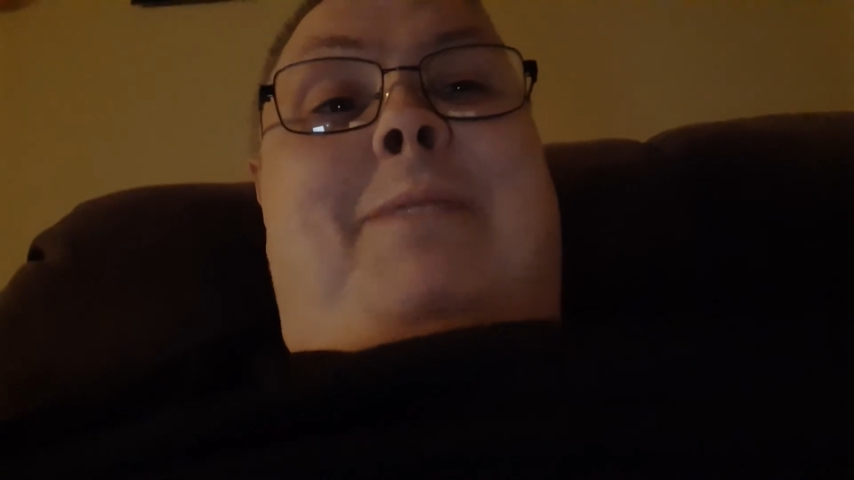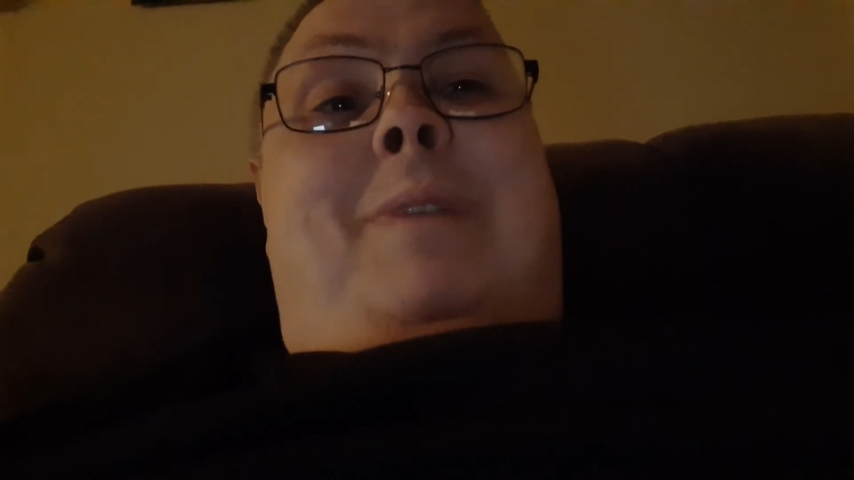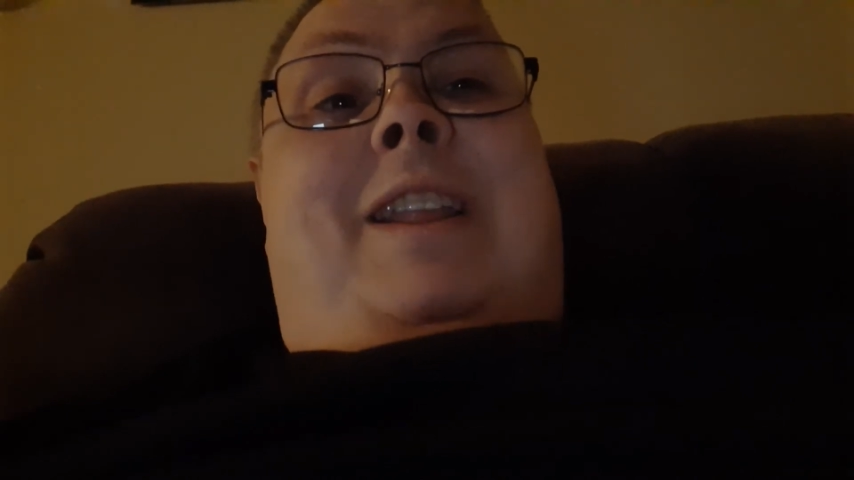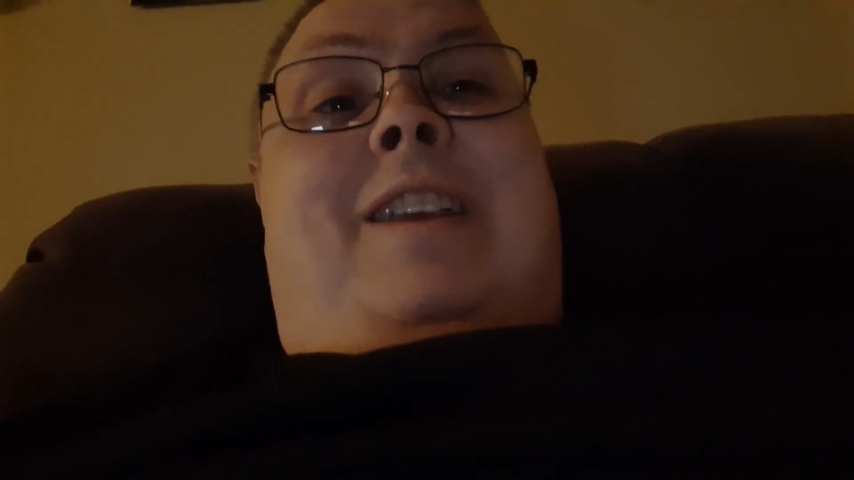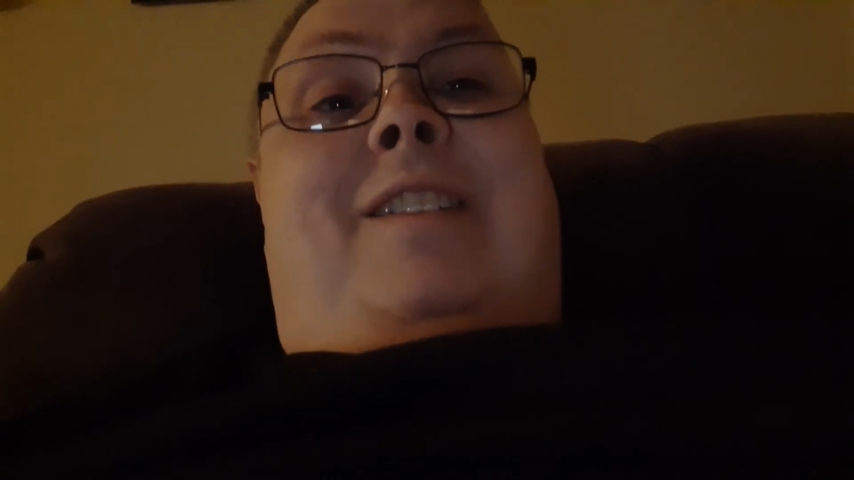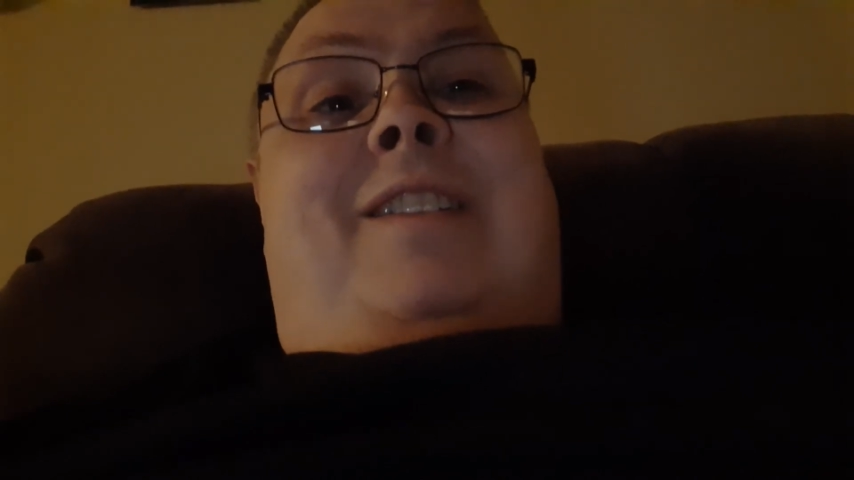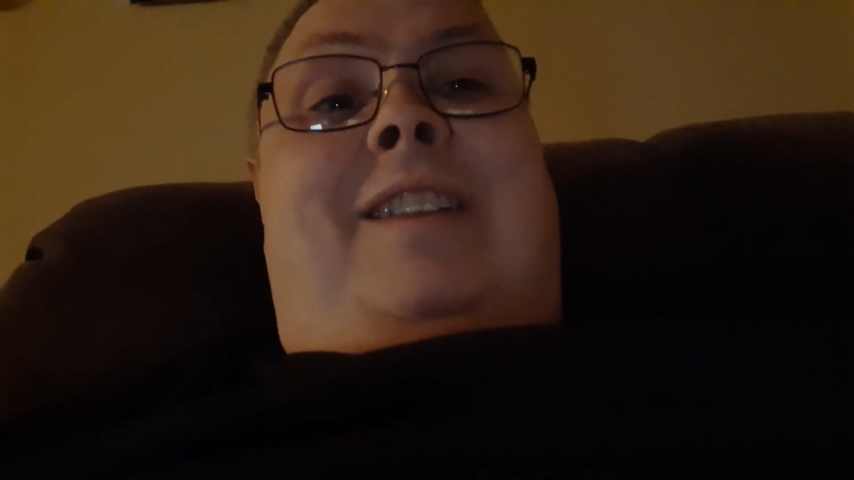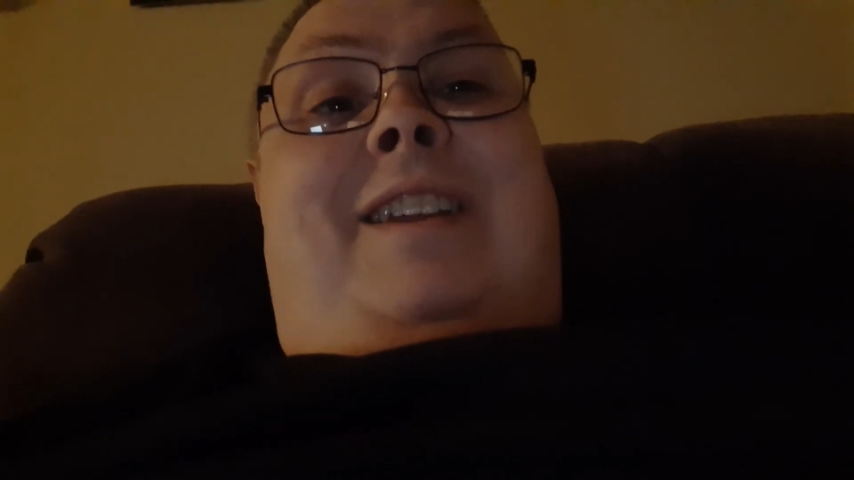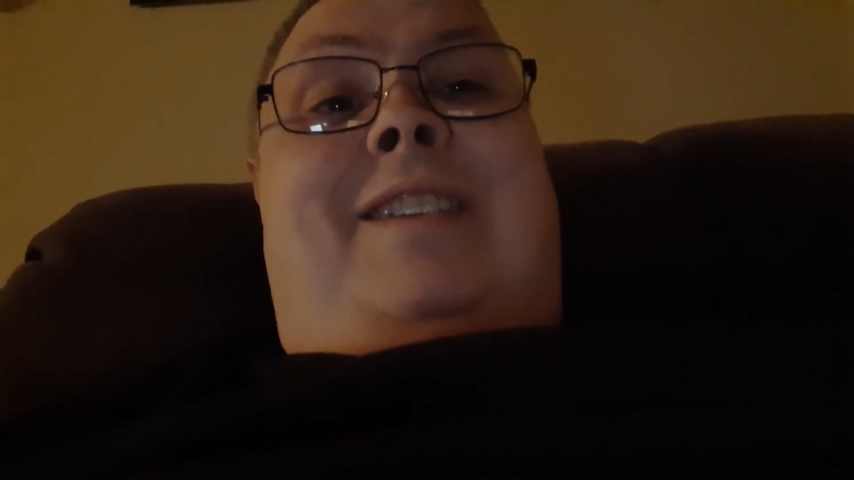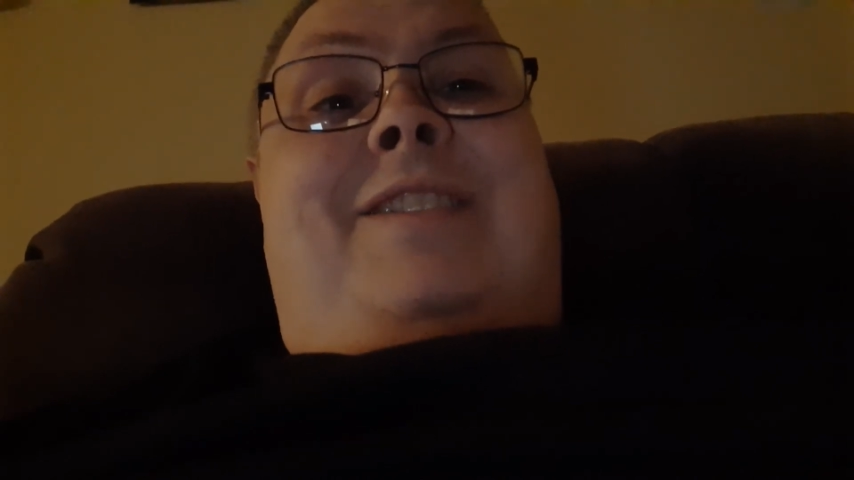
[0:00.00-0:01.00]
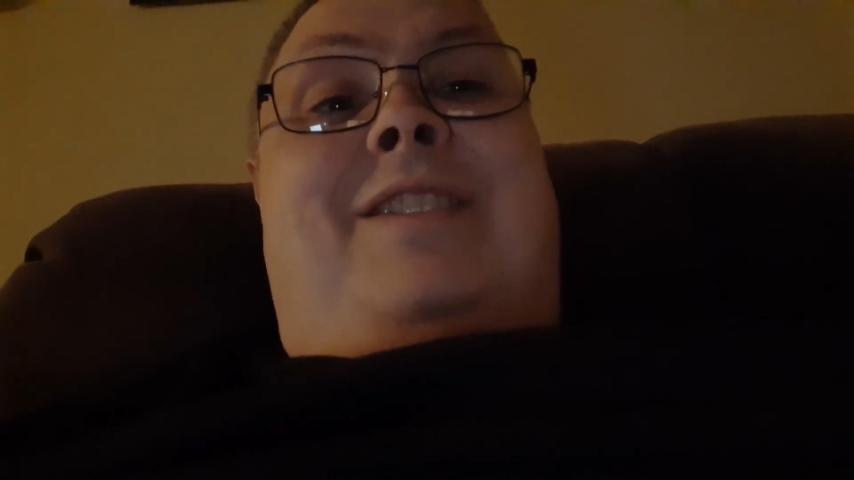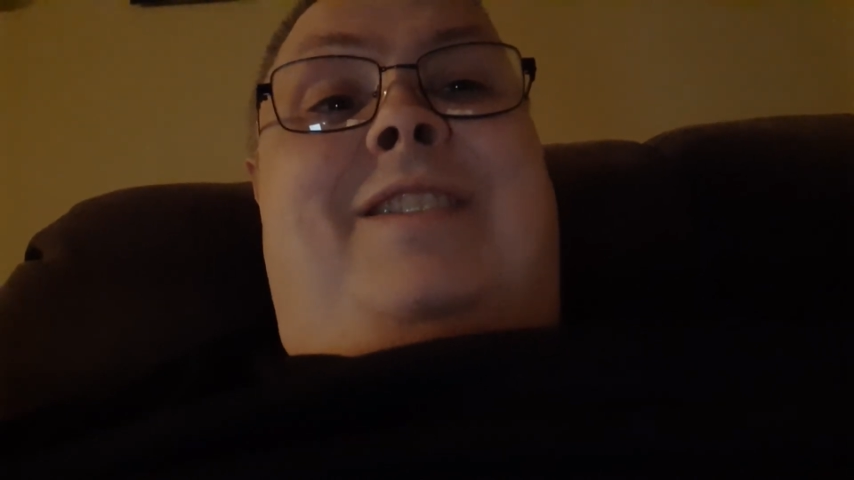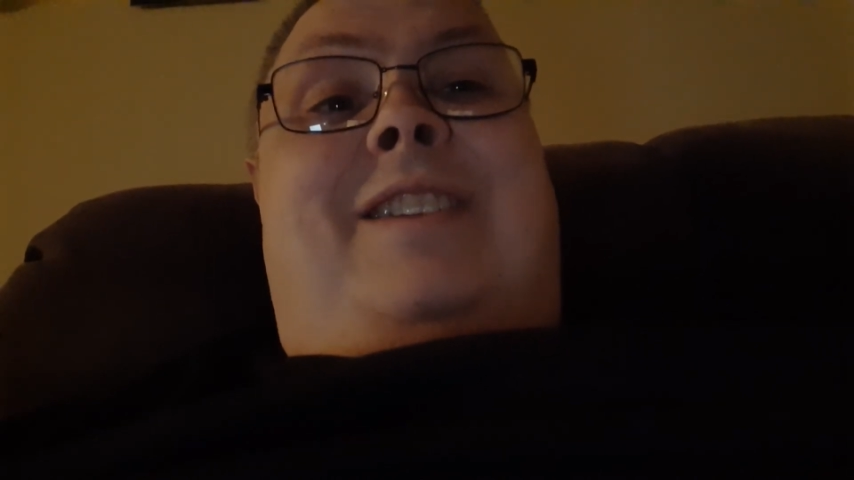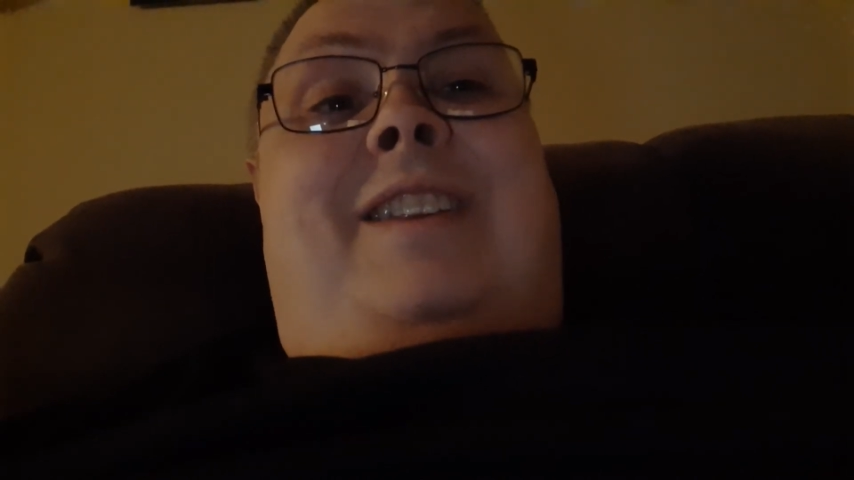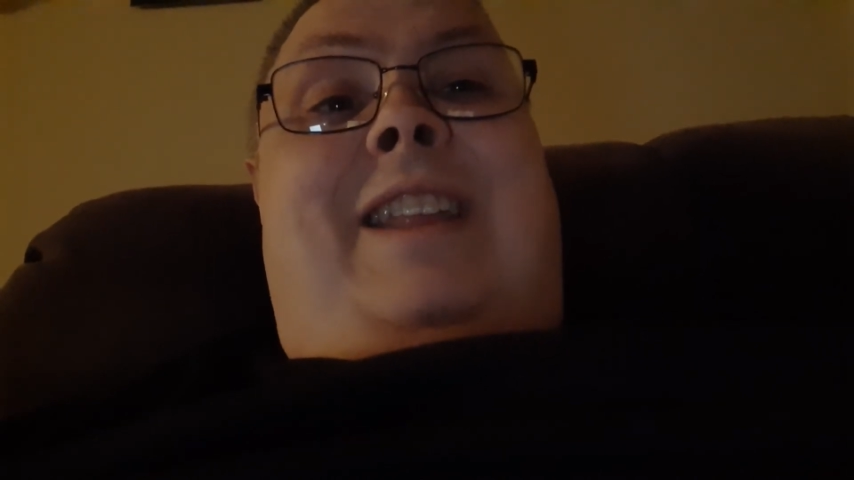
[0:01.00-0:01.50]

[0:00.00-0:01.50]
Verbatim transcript: medical uh, assisted